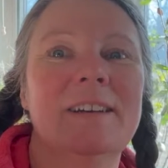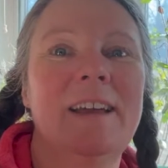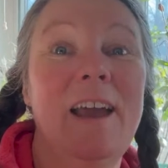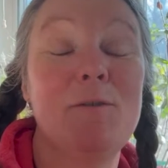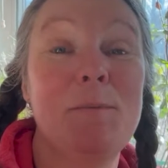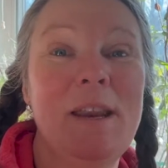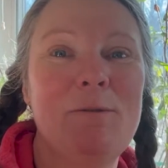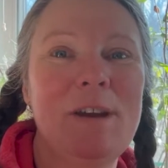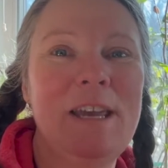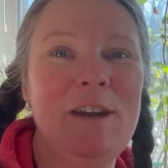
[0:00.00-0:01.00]
Hey
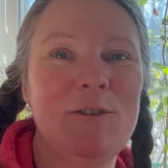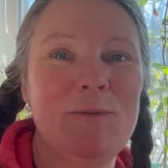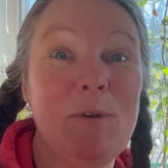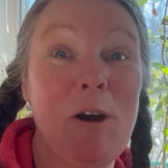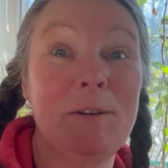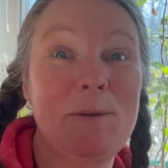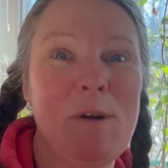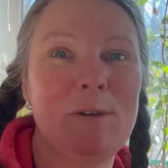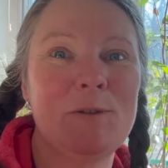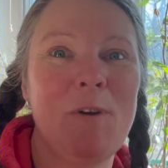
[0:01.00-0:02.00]
everybody, Ricky here from Connerty
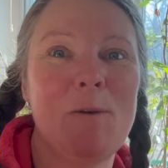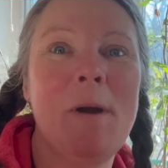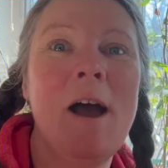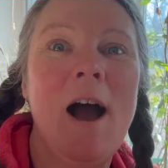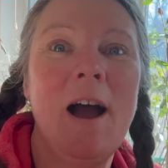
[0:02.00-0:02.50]
Meadows Farm.